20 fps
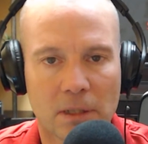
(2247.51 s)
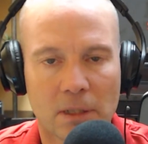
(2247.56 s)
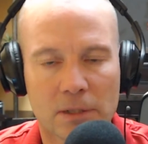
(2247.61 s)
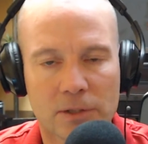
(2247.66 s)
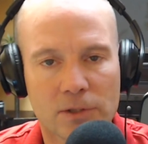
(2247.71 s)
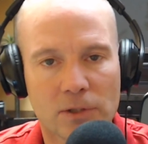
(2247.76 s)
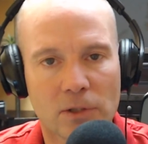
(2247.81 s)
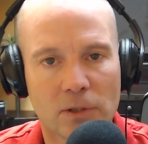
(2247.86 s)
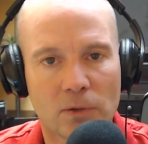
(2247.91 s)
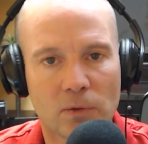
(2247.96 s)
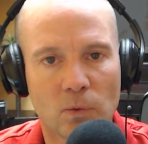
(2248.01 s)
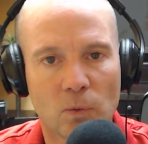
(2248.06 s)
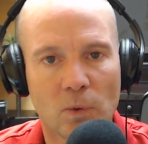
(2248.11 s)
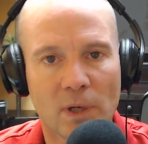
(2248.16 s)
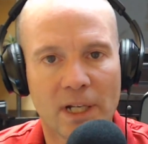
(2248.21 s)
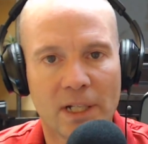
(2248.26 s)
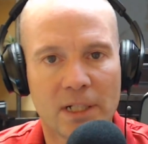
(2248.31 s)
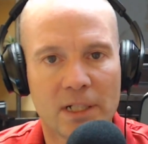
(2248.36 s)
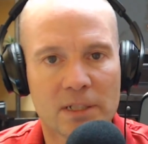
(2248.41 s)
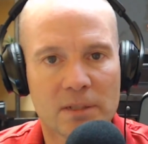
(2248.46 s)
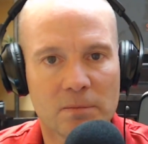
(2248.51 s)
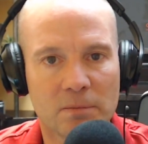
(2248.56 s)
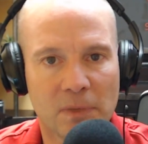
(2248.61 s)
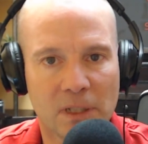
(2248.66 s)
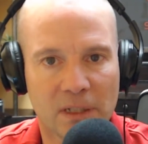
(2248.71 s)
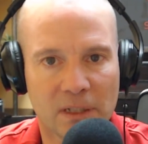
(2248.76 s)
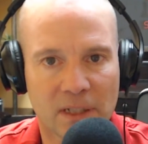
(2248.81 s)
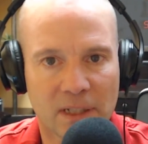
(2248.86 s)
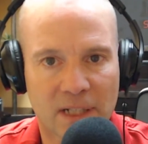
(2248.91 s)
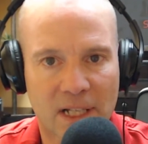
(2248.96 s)
a certain way doesn't
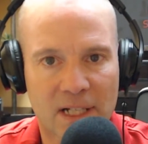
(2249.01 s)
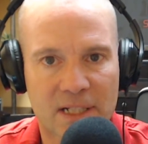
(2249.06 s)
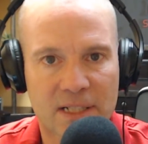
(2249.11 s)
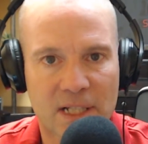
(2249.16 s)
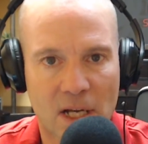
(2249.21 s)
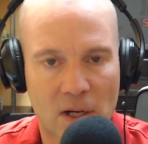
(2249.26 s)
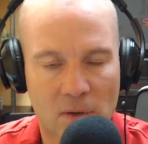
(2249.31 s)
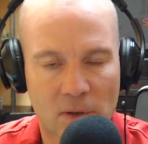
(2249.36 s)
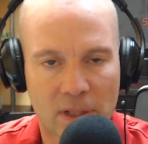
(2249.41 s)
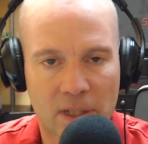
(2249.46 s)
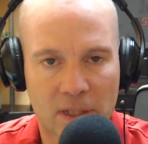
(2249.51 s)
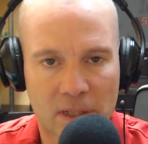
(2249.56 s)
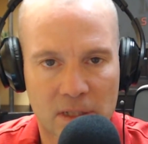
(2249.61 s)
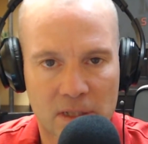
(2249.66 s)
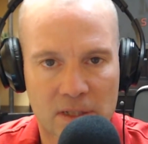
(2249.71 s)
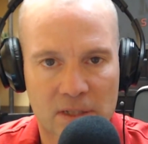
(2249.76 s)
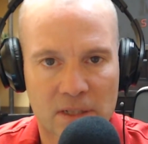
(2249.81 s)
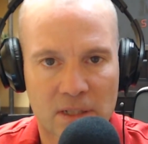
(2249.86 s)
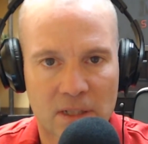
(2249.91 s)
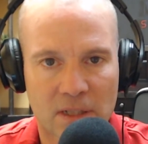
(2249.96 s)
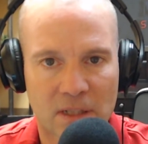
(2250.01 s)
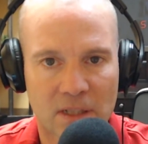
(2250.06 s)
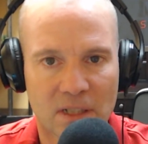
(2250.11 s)
mean that that's how it is.